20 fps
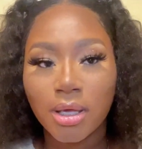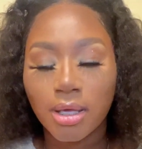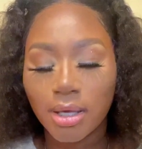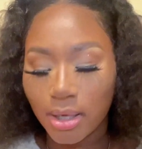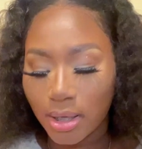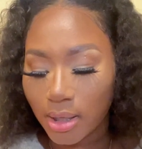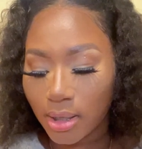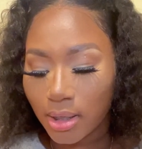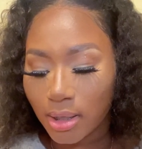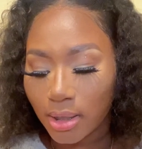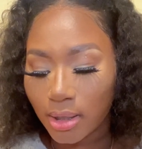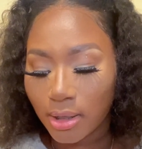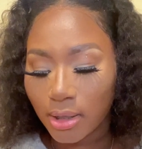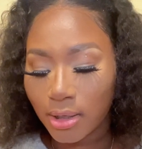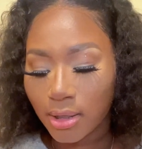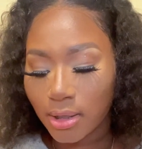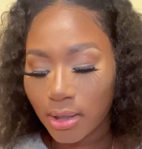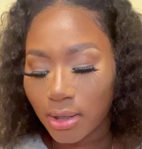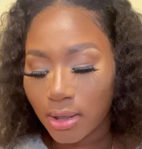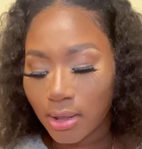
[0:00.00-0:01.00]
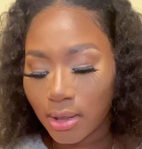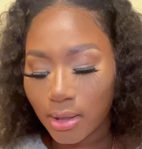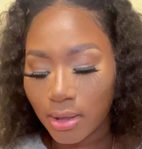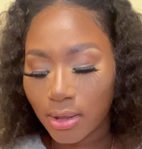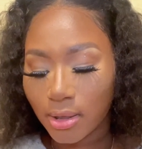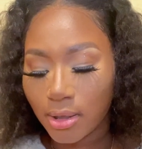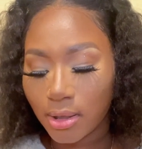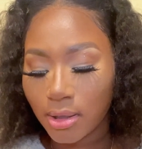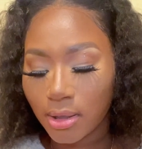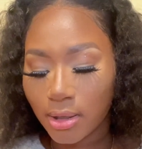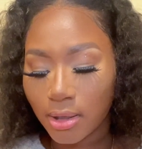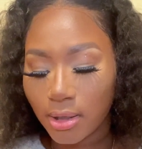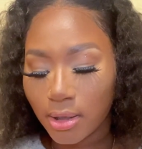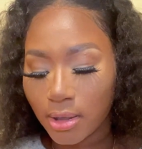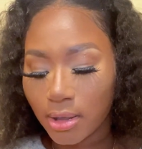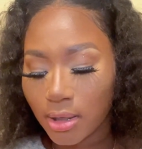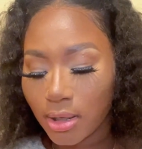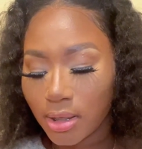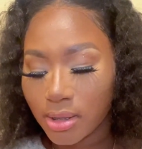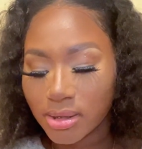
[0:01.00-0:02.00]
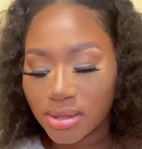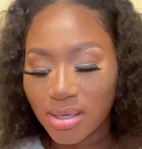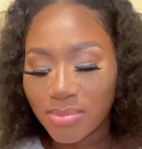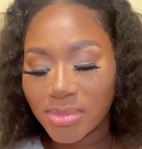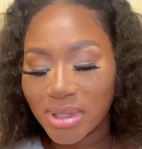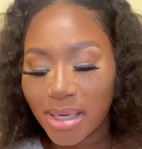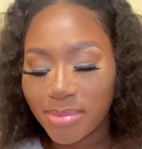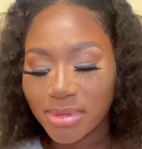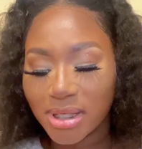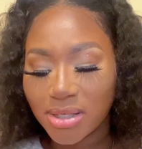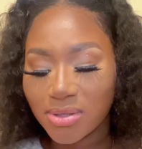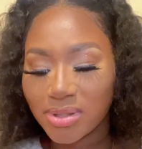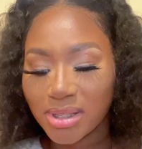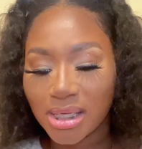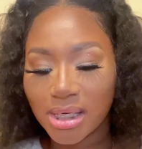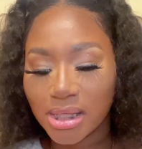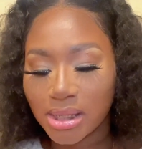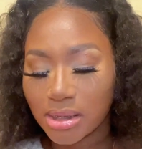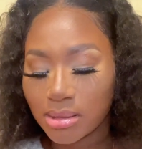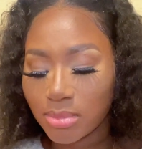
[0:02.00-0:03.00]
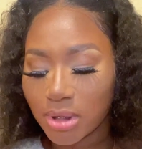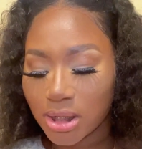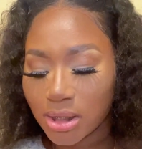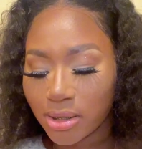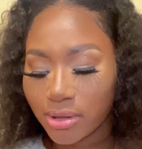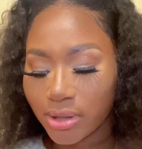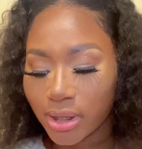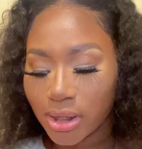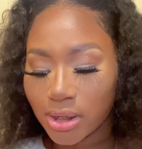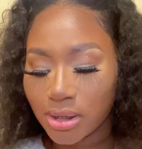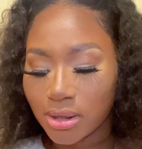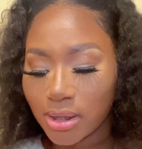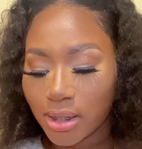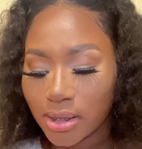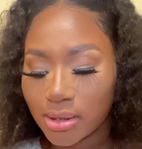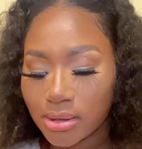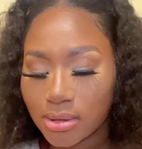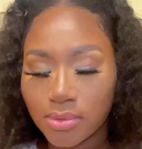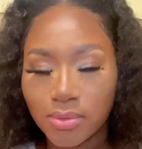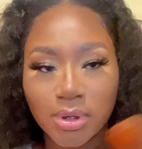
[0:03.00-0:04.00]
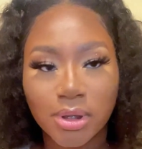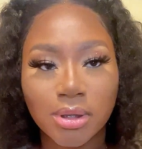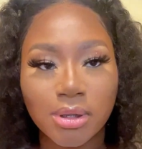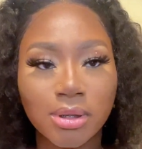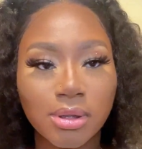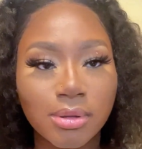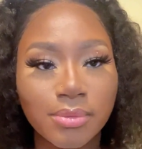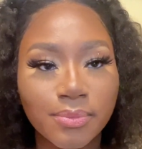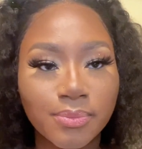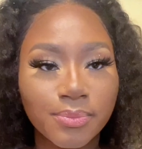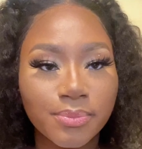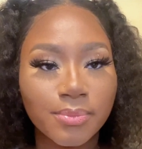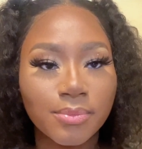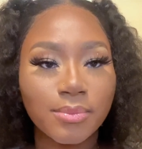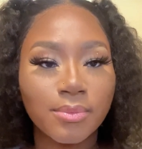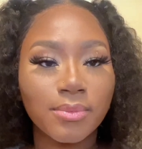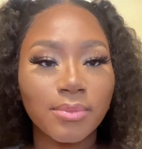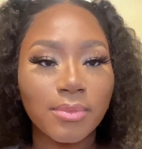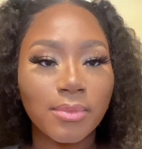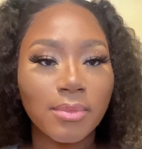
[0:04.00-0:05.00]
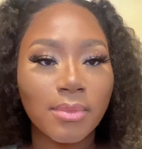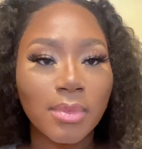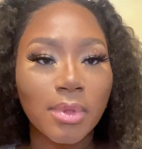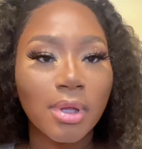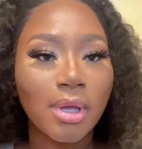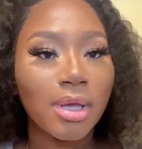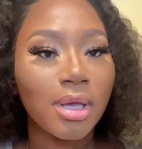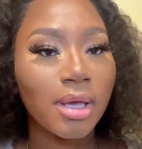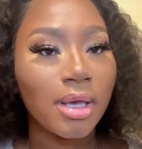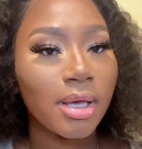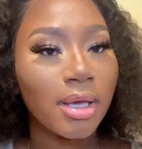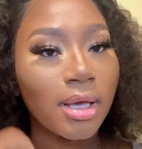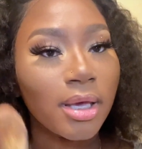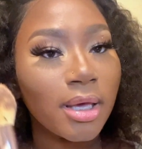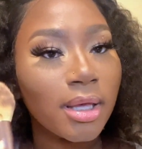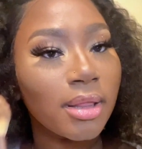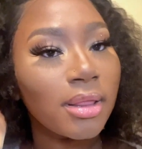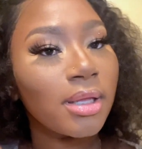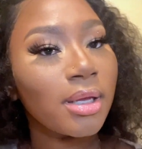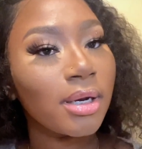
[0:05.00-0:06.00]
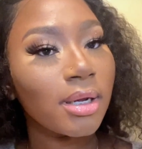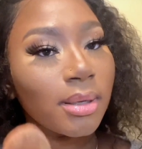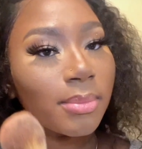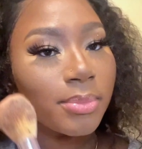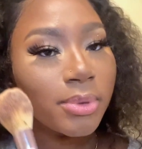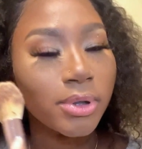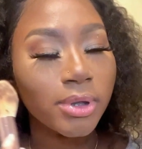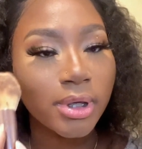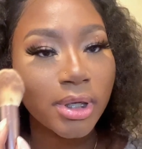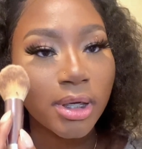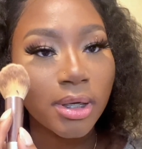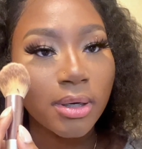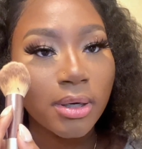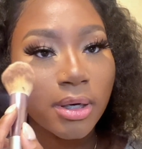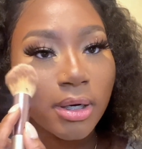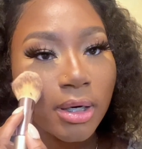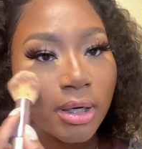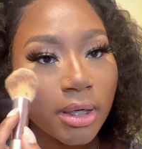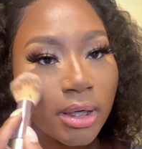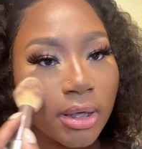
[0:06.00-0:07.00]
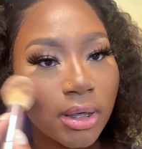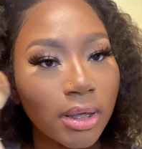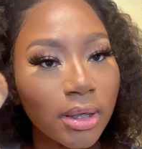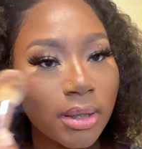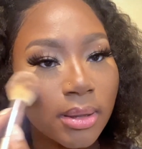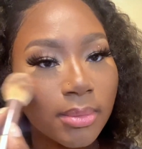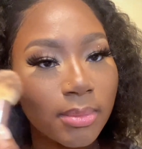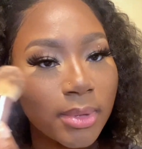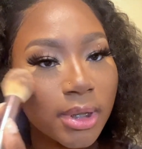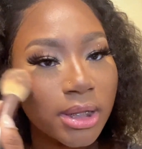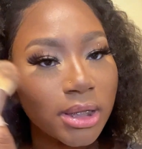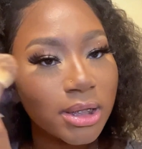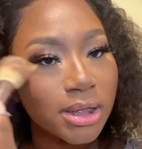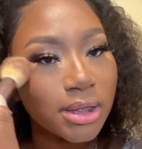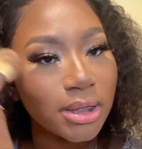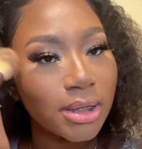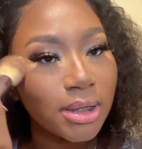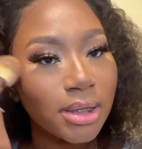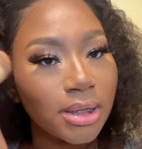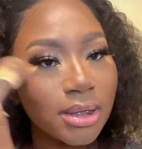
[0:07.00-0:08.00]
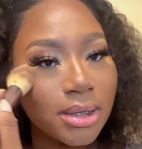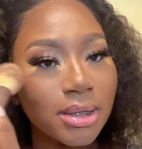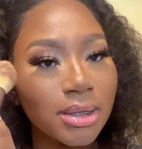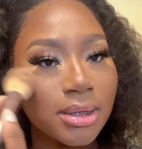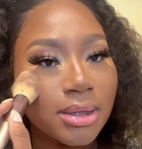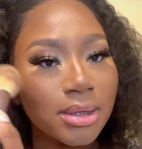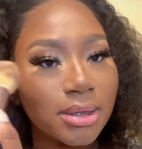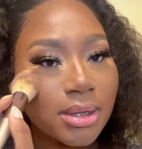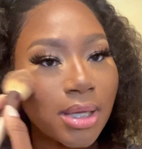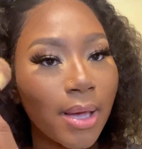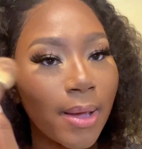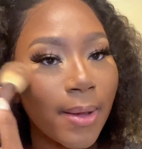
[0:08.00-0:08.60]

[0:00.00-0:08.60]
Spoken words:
And sometimes I use a little bit of red as well. And then I put it on my cheeks.